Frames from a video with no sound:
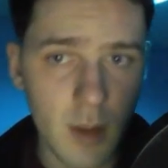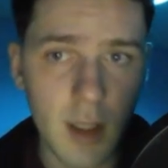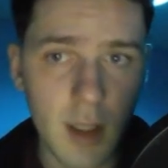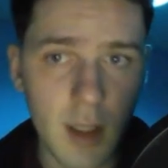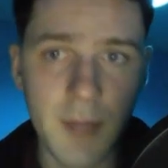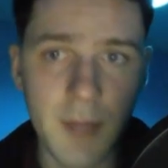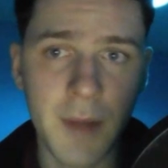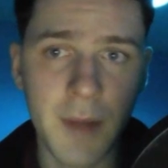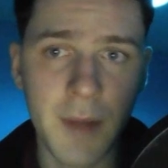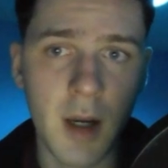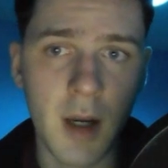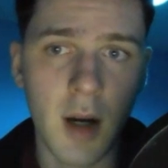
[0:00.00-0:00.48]

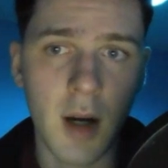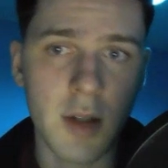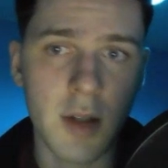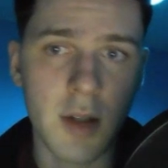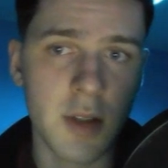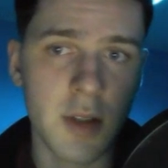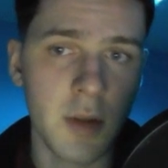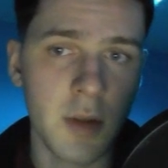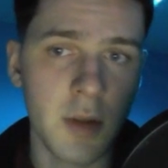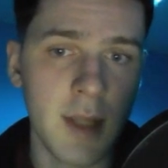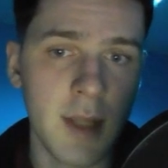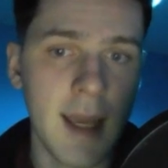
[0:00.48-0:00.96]
in
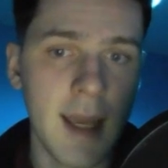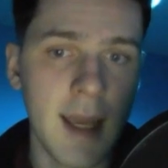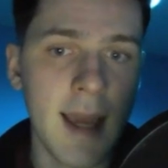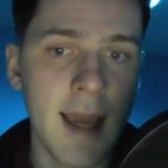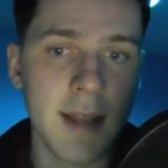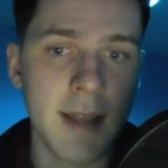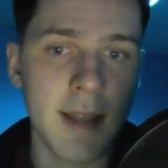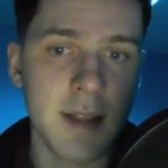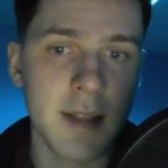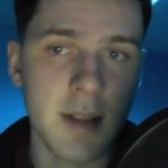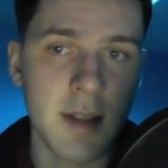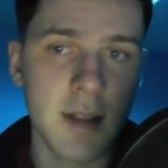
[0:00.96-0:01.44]
regard to the
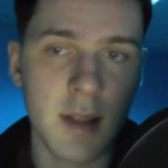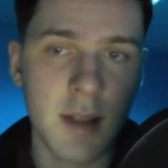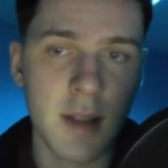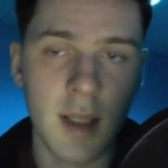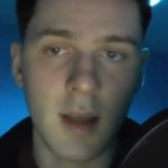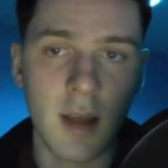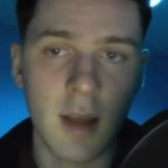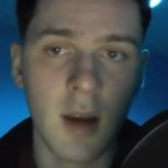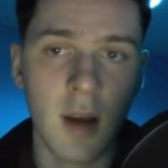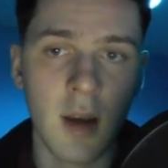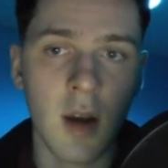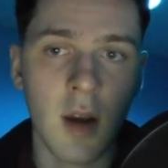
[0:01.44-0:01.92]

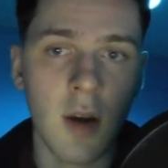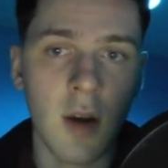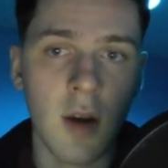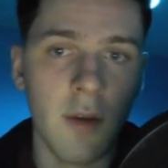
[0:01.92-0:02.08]
SEC